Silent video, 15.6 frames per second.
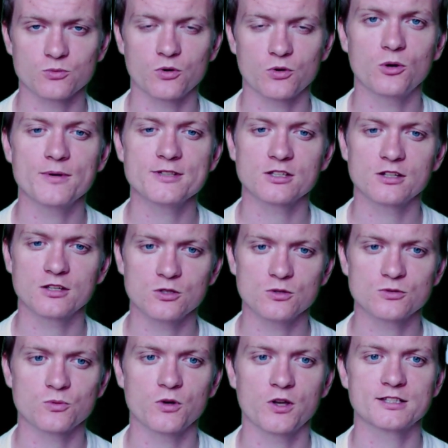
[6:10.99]
we're always going to
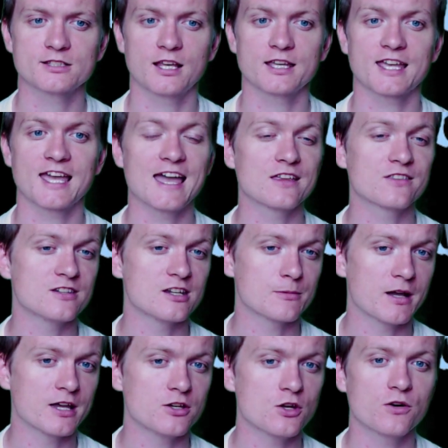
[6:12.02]
use words like ethnic
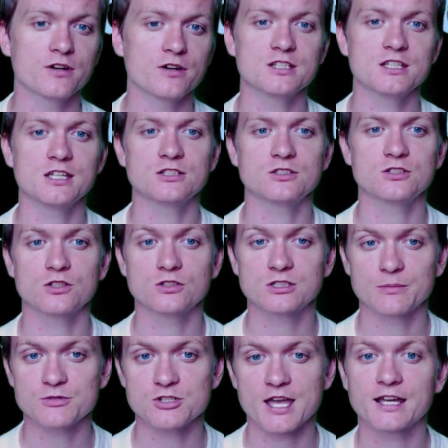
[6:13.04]
minorities,
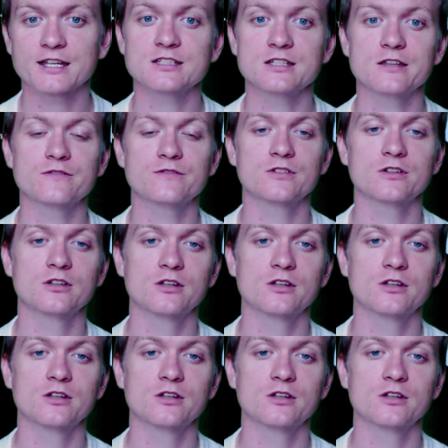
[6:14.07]
subjective,